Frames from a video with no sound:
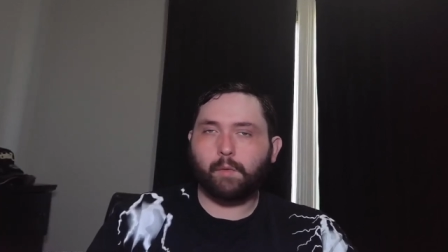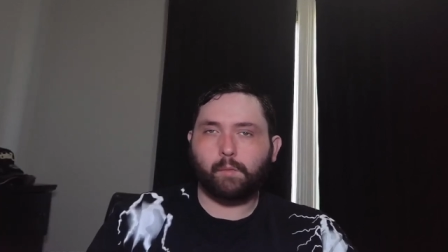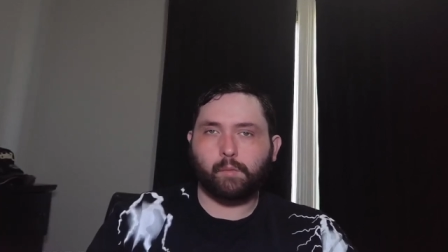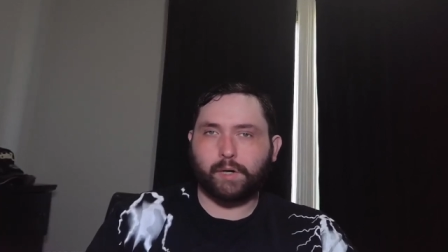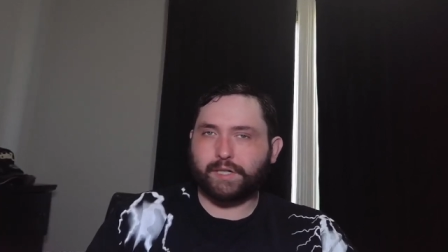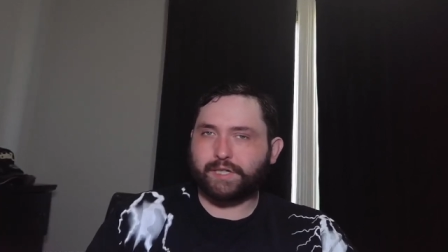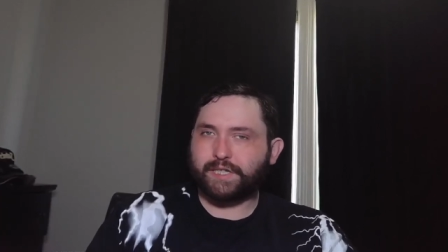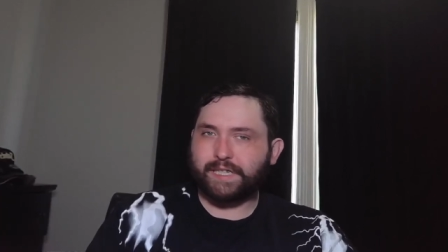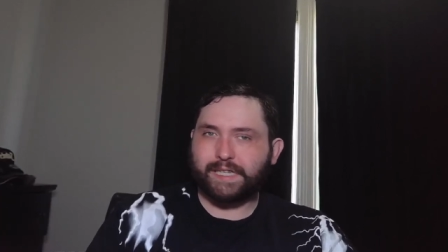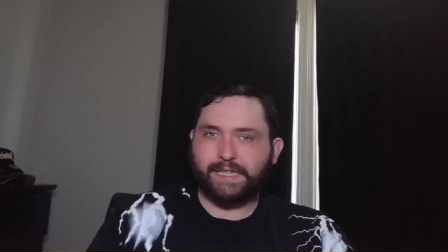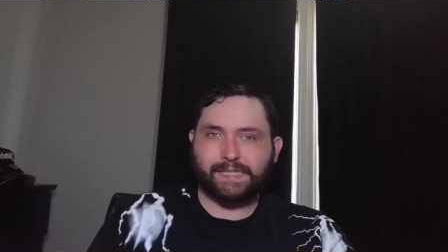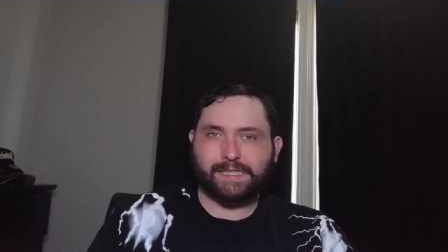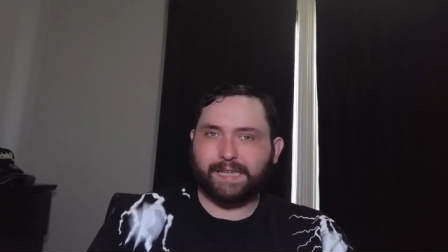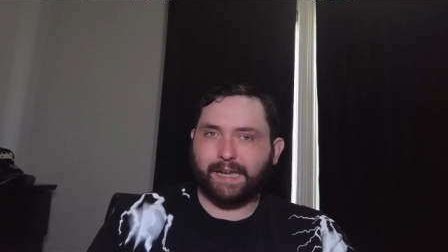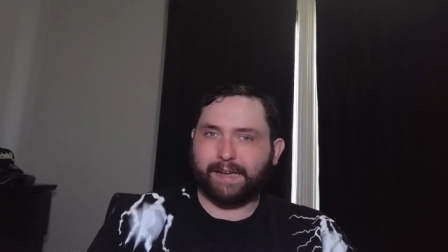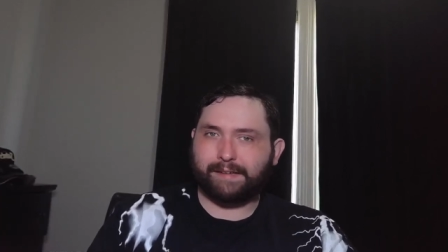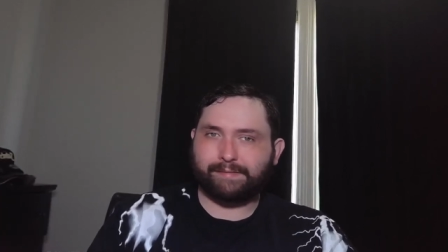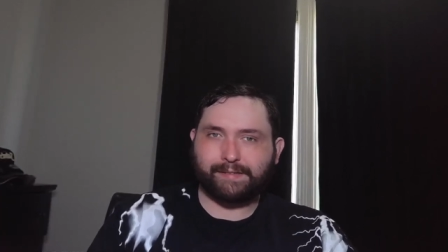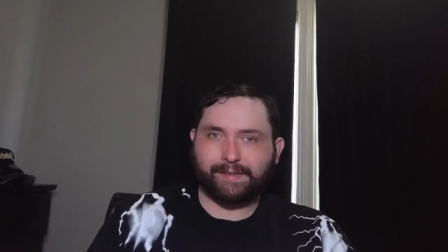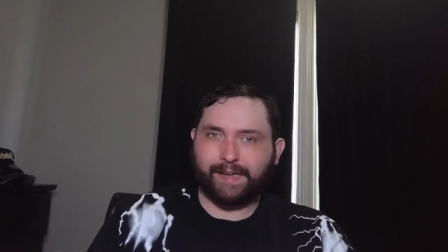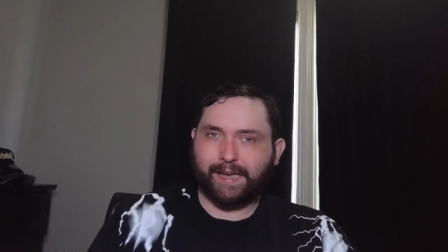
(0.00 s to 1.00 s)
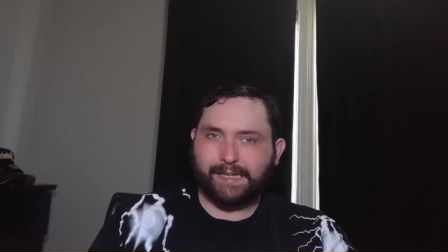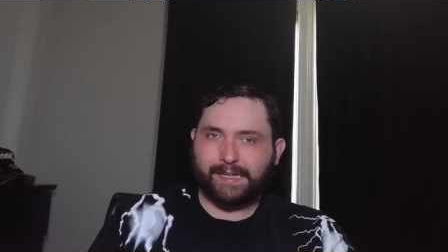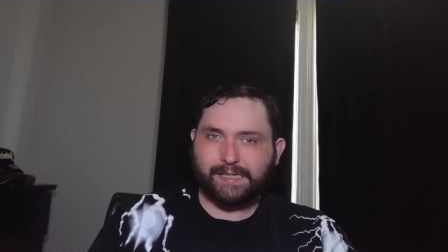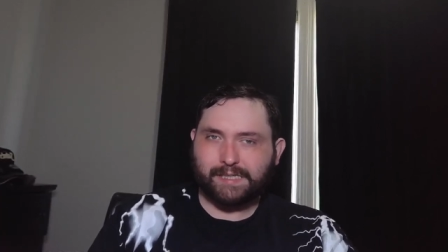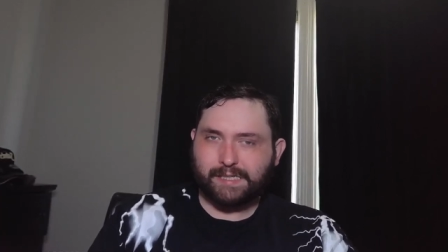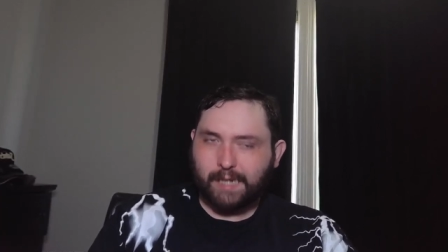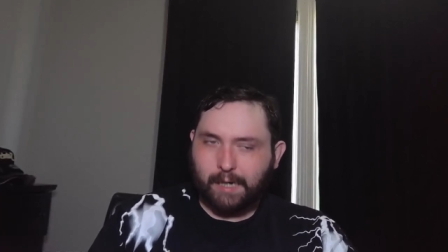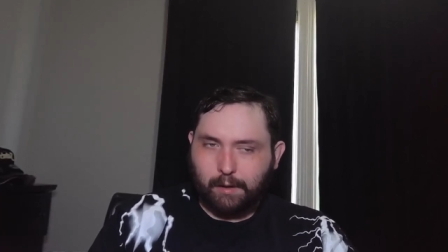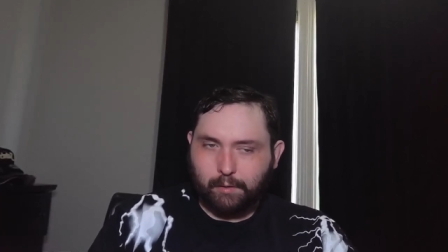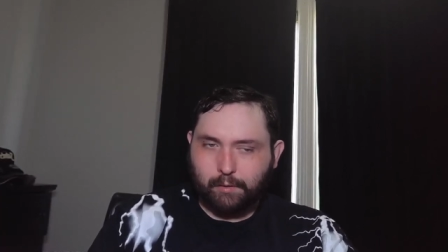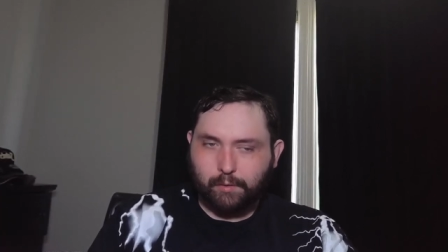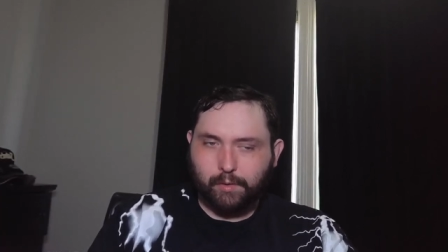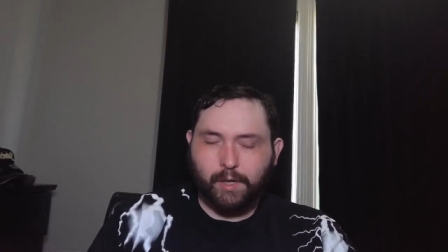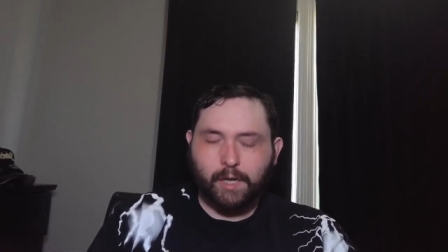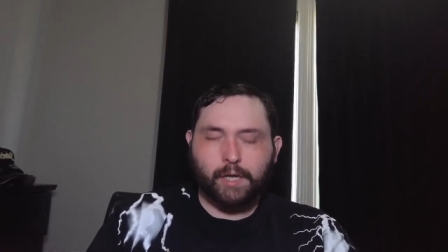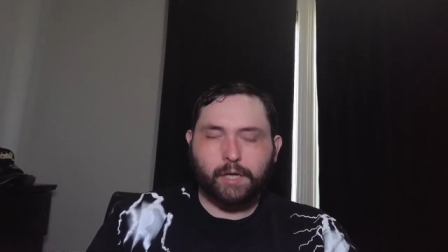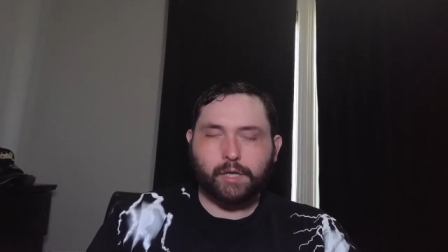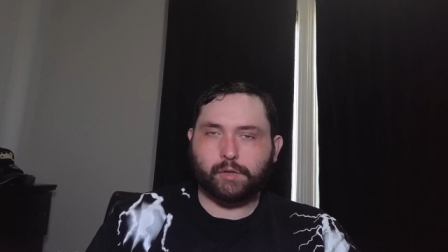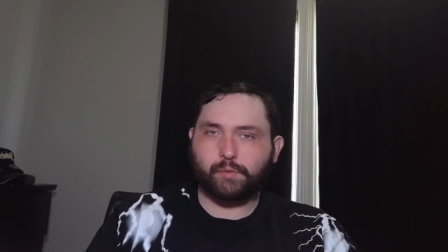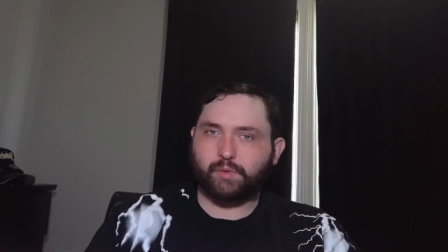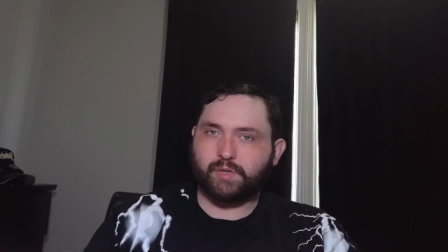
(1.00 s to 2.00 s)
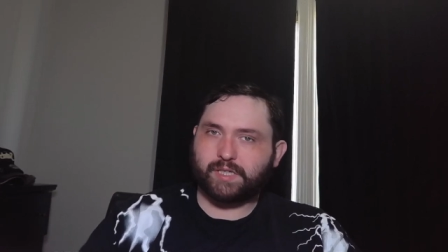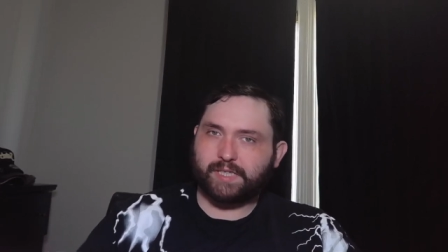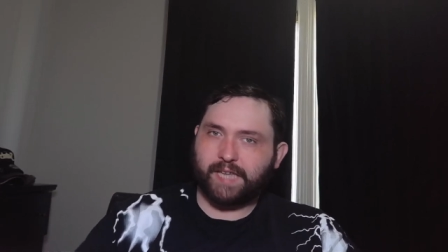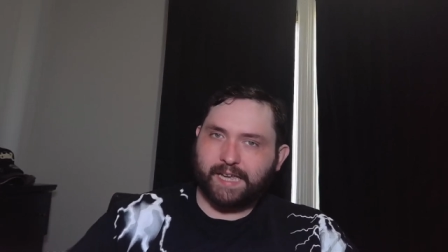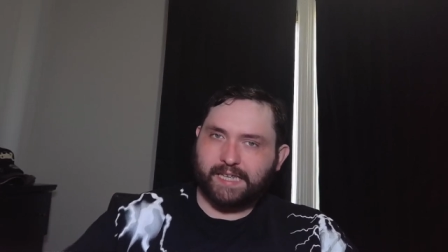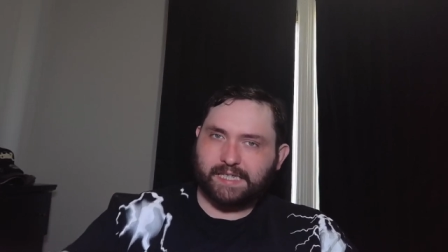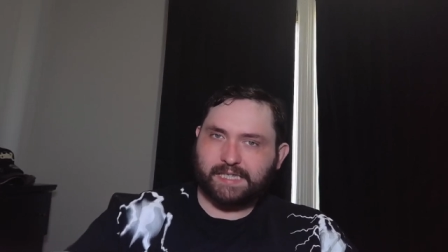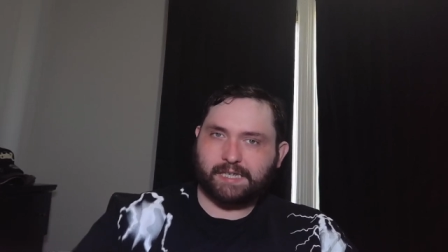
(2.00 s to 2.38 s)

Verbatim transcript: which is not the case at all. You say